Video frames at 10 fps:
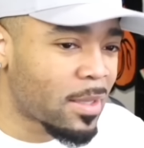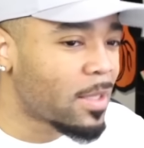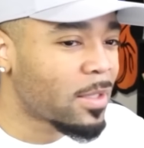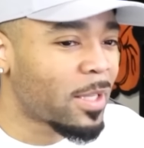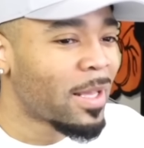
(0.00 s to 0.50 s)
And
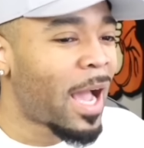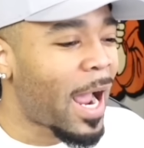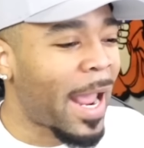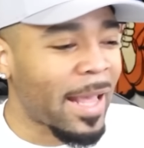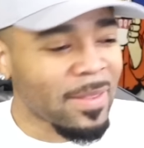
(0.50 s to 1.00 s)
then
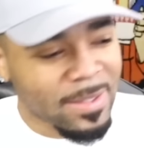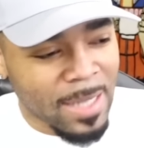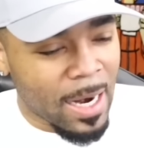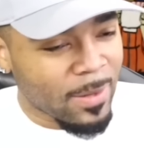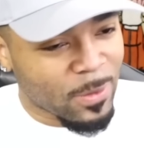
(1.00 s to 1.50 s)
I hate the
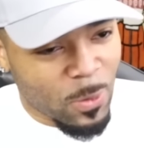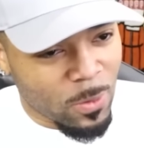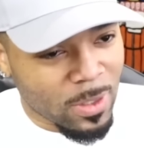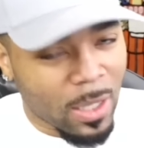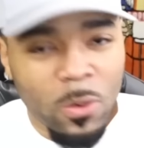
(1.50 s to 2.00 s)
sign in the
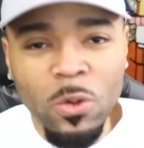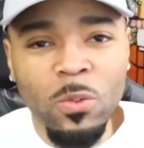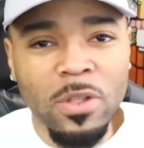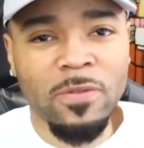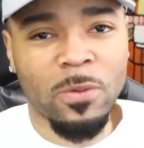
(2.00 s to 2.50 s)
corner, like, who
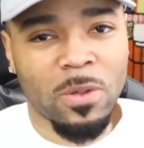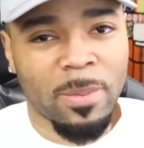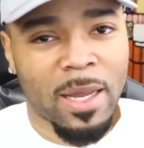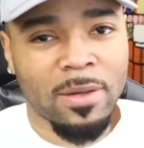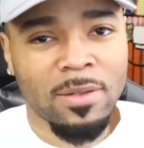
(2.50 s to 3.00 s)
you really
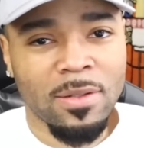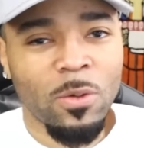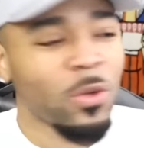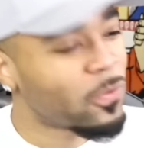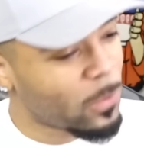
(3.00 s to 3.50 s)
fooling, man?
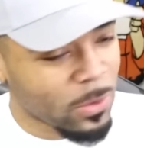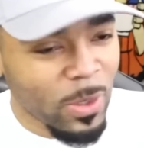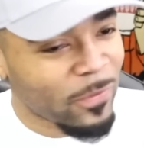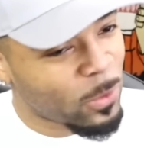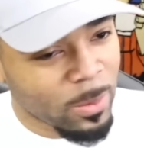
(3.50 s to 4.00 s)
Who you
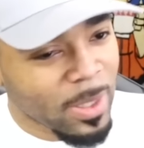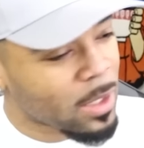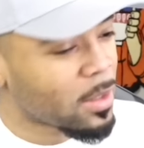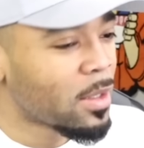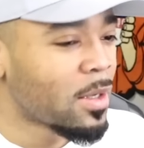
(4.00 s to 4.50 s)
fooling? You ain't fooling
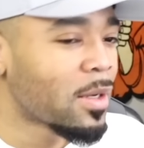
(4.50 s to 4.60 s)
me.